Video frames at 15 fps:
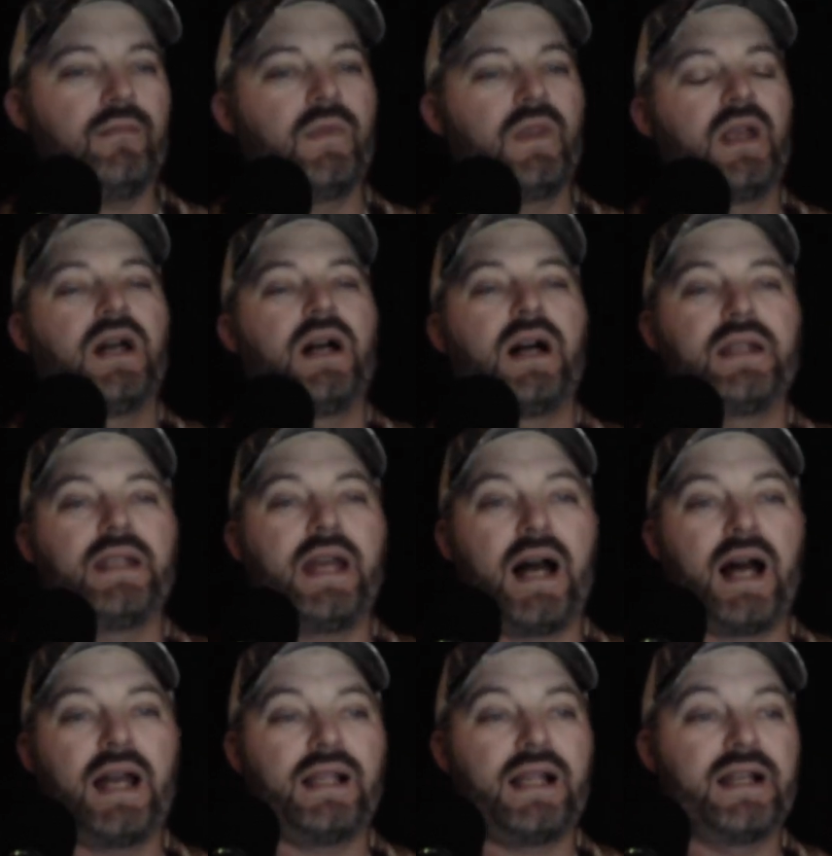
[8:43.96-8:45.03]

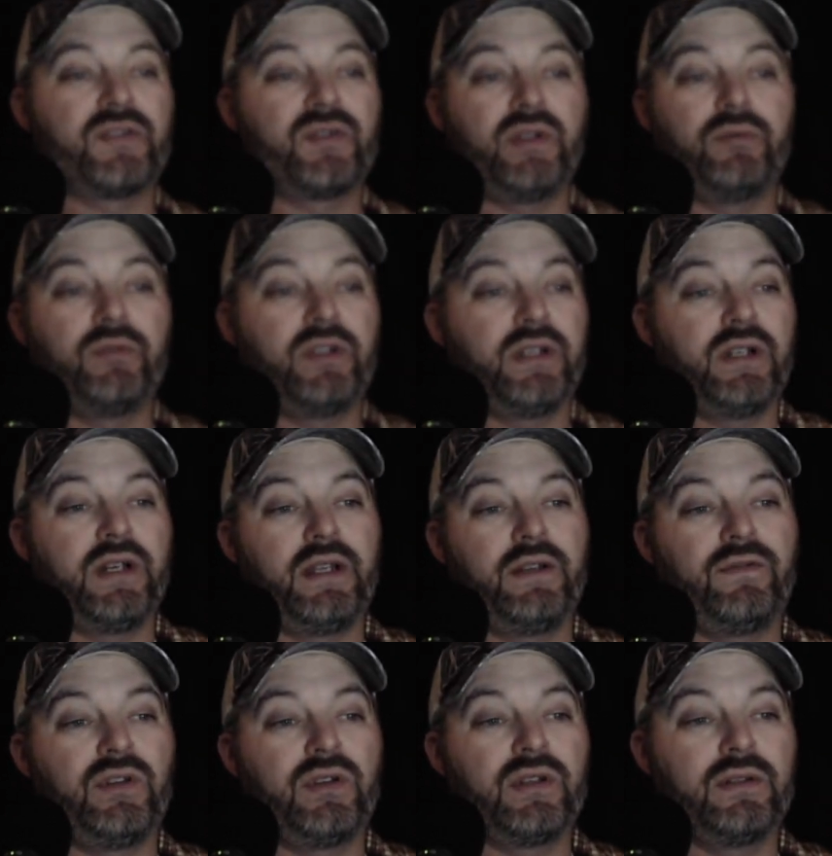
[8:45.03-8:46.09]
Highlight is really, really good. If you